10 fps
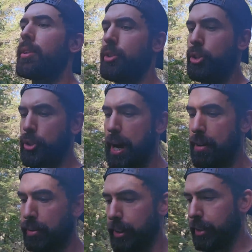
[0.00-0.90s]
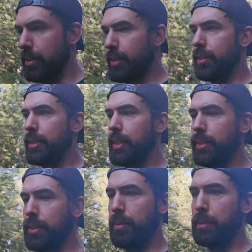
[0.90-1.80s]
traveling in
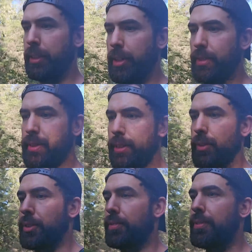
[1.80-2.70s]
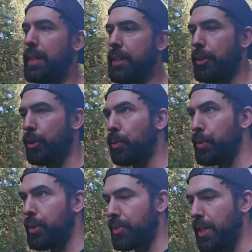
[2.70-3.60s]
these military vehicles to find other
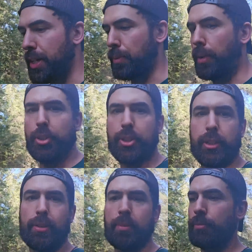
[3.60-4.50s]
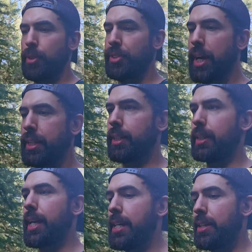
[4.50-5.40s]
wounded Sasquatch that are residing in
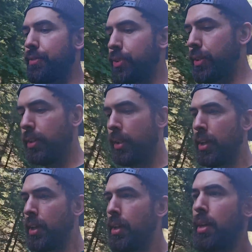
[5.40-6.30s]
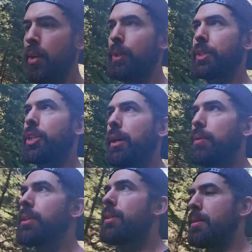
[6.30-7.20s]
caves, which I
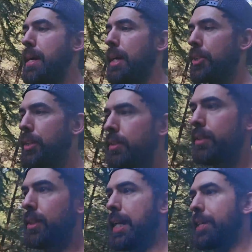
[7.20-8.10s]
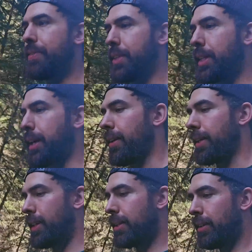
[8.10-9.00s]
would imagine the caves in the
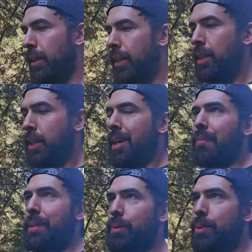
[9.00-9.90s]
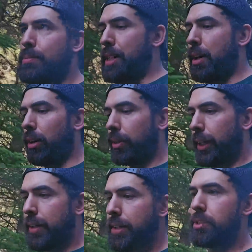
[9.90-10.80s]
area, I mean, it wouldn't be all
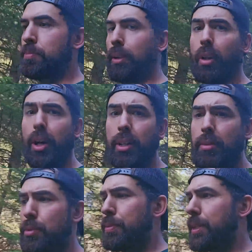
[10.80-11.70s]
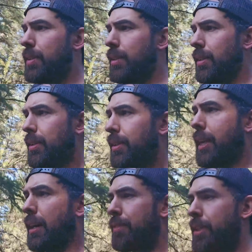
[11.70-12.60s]
areas, but a lot of them would be
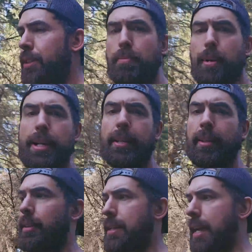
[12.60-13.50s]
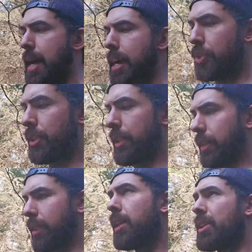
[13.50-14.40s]
covered in debris and ash.
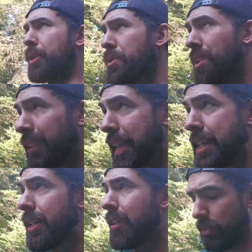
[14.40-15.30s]
Like, there was a lake,